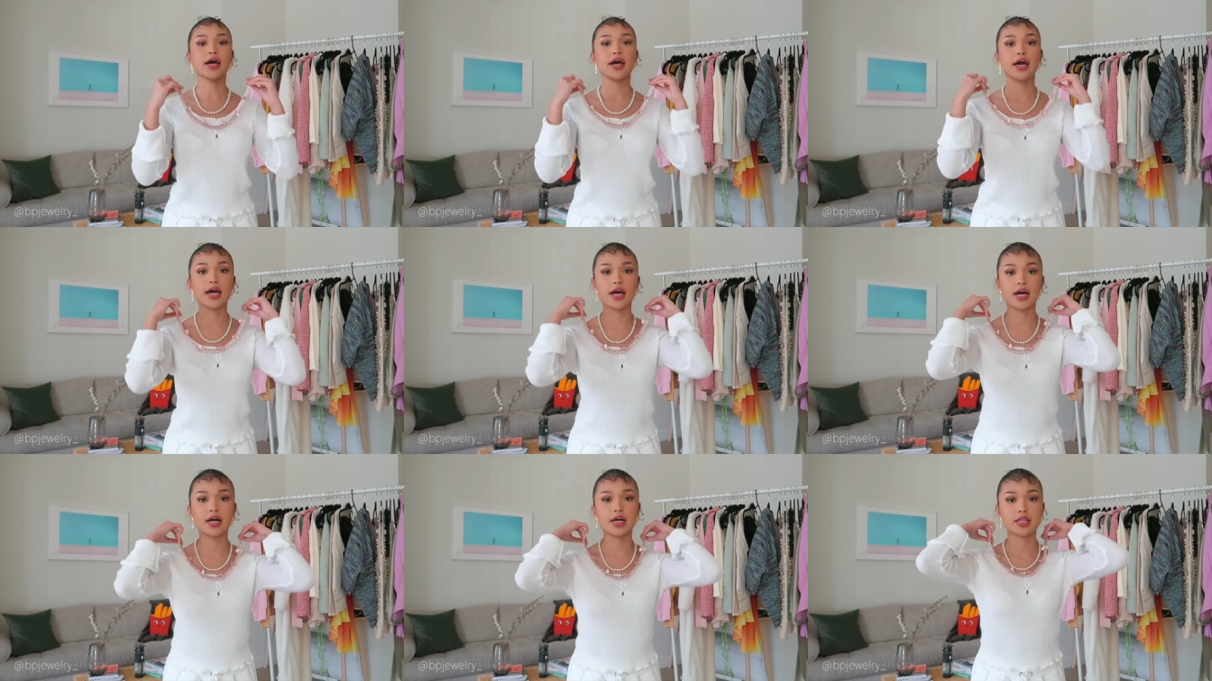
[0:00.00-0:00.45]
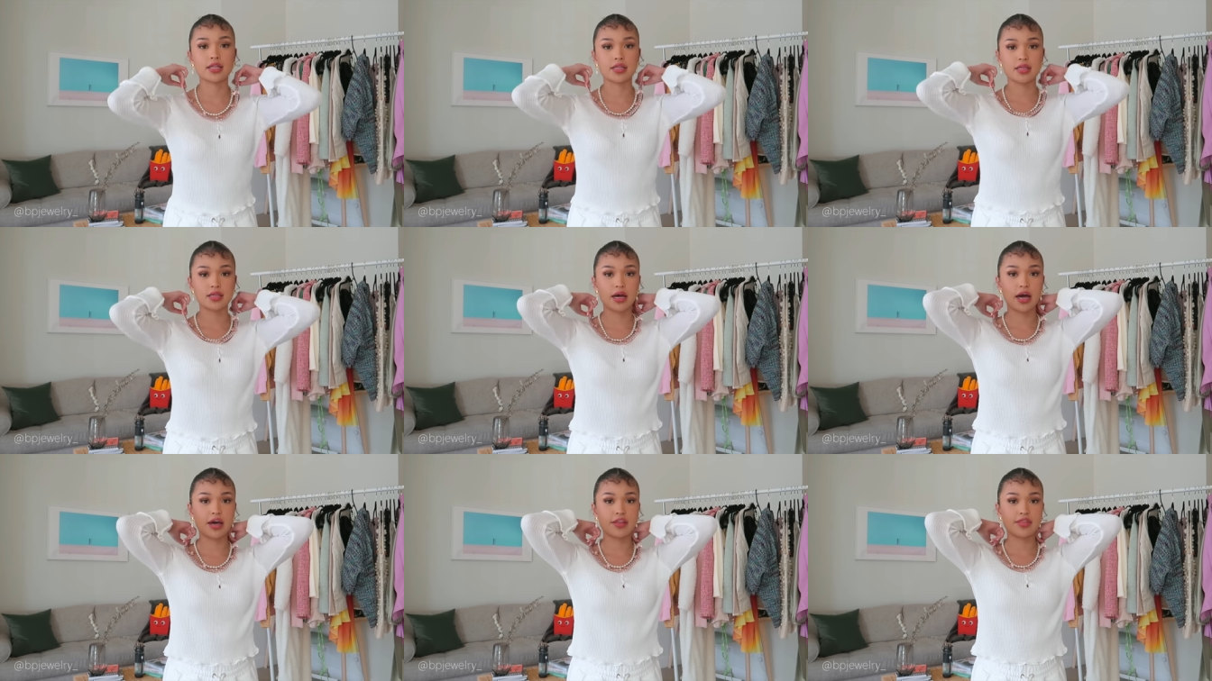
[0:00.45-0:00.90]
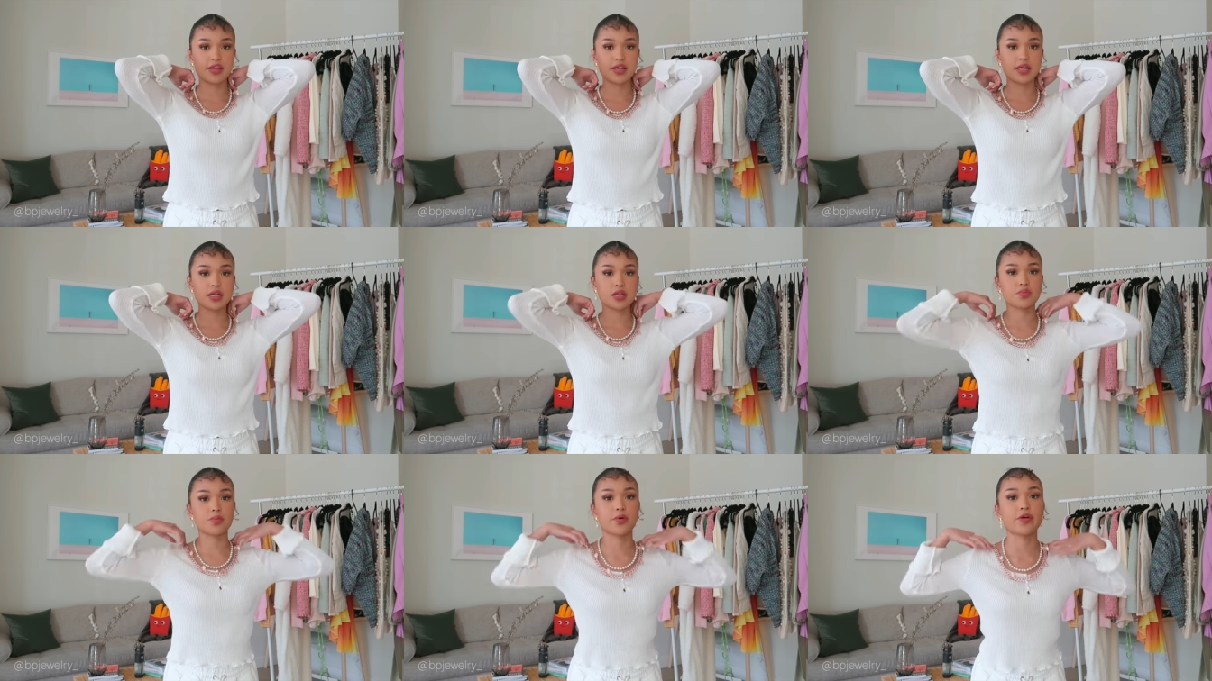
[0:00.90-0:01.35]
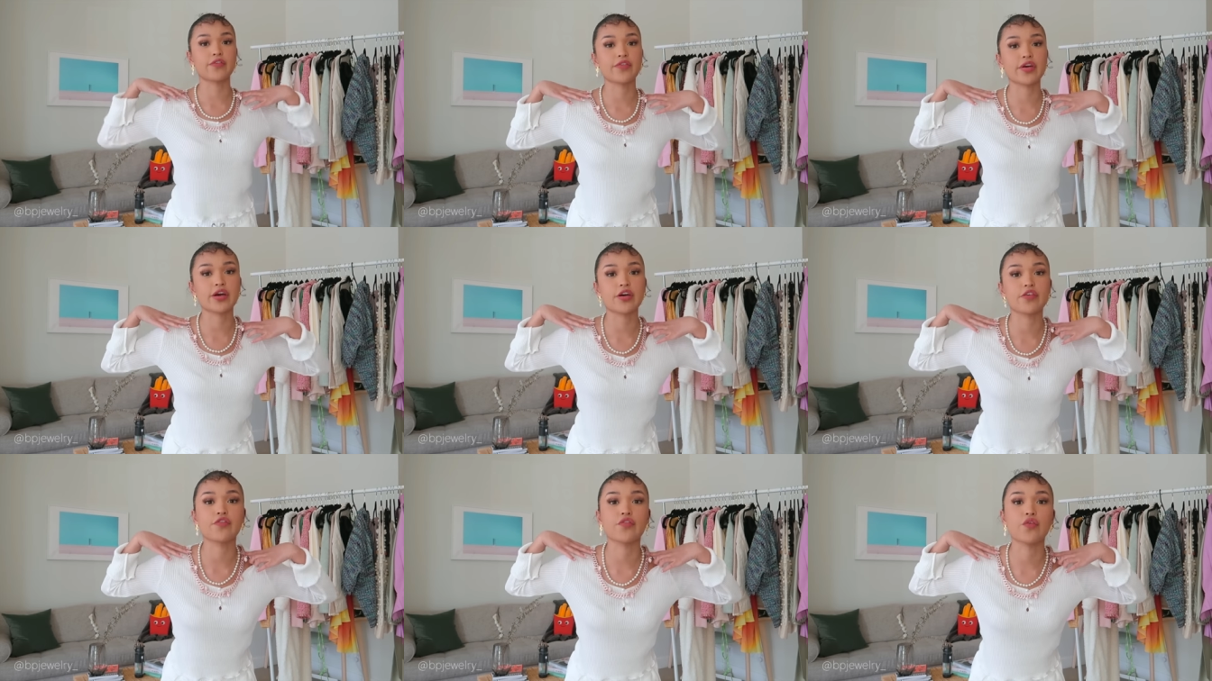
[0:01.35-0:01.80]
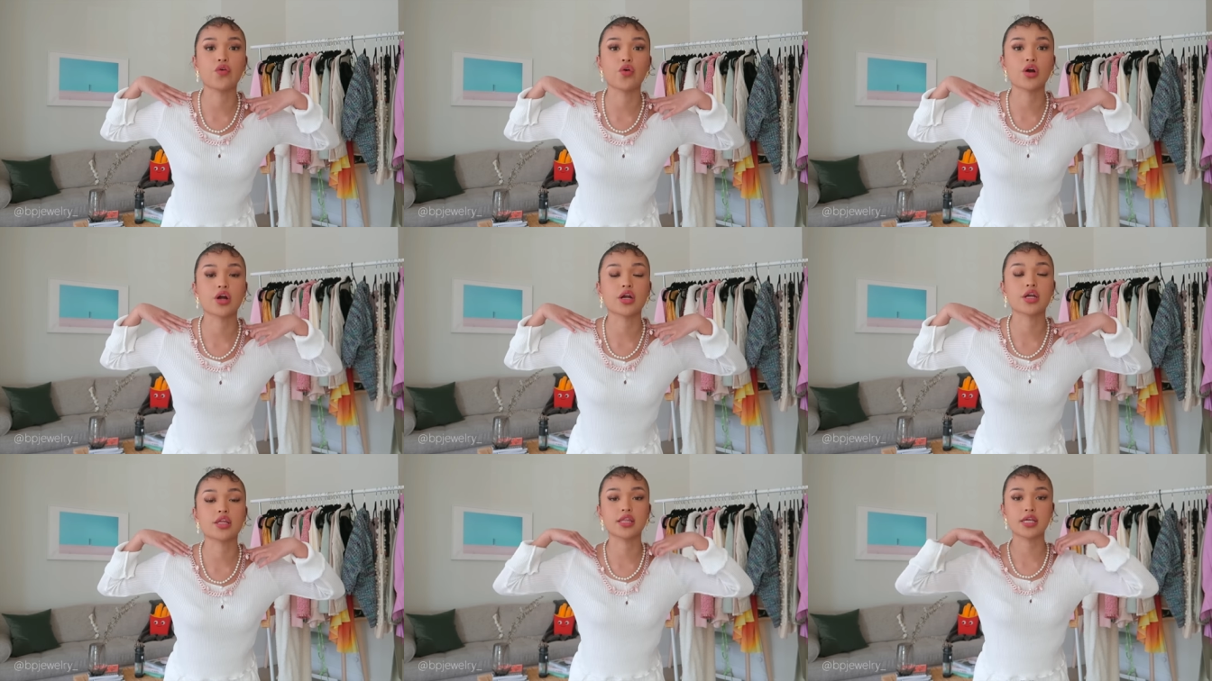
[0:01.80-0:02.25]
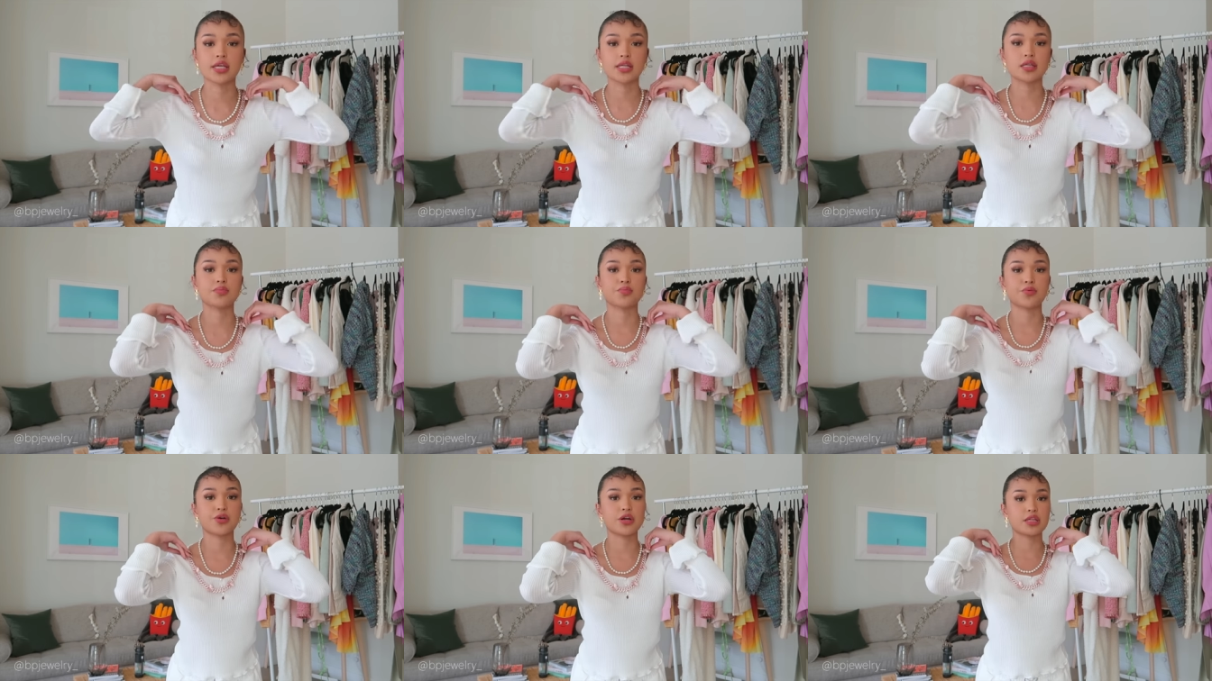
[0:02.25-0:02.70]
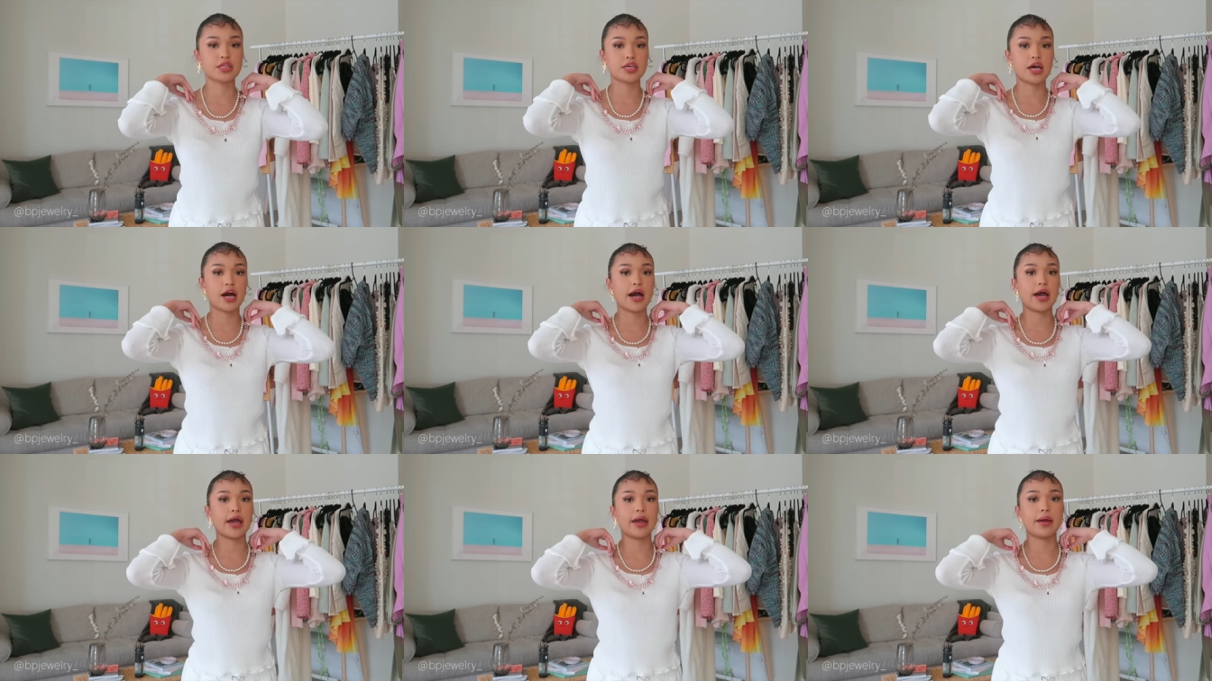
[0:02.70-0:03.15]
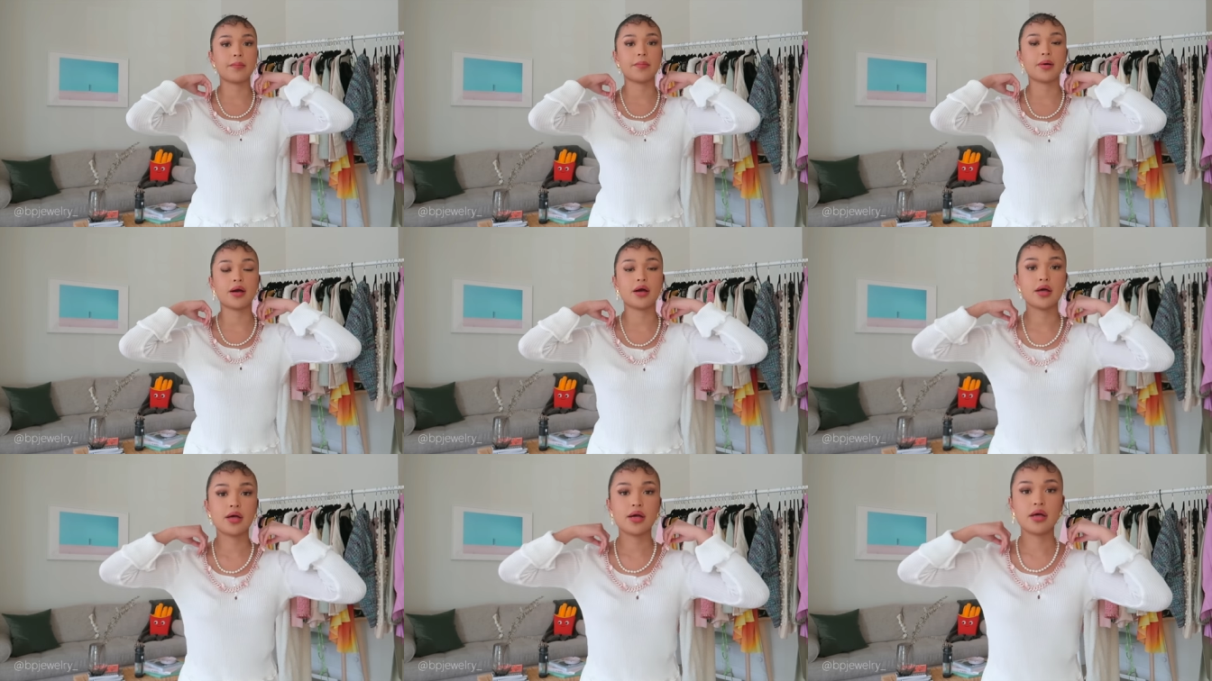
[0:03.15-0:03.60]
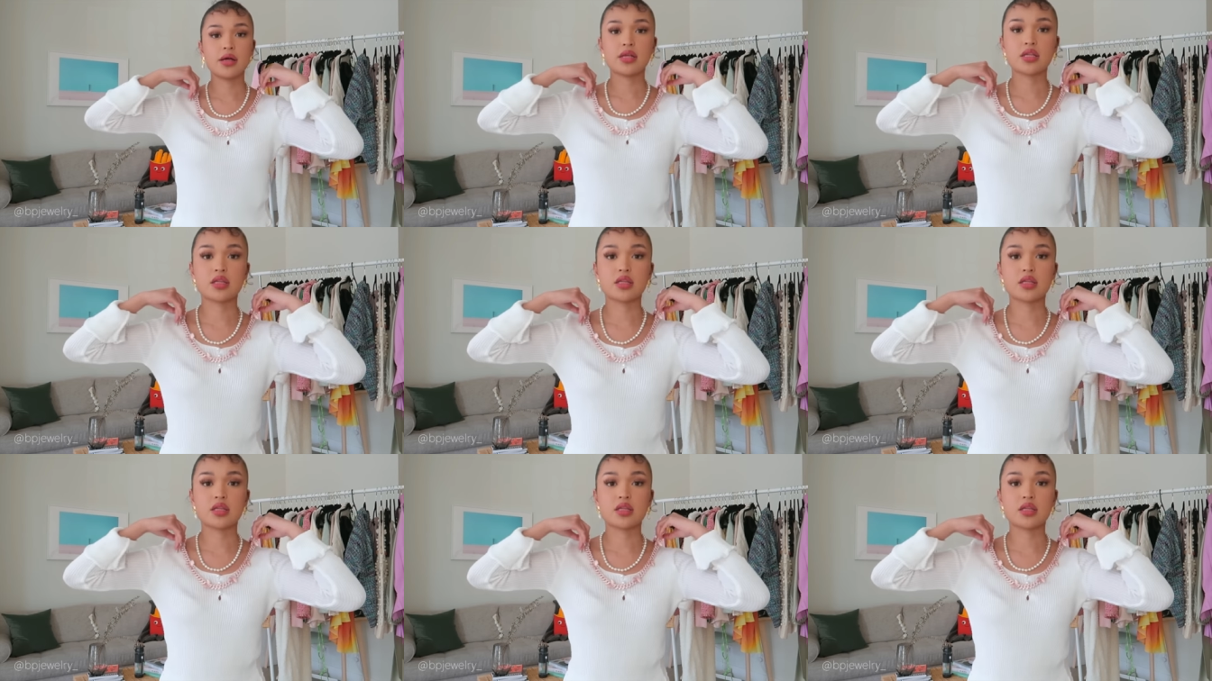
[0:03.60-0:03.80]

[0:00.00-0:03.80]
and I think it's perfect for the springtime,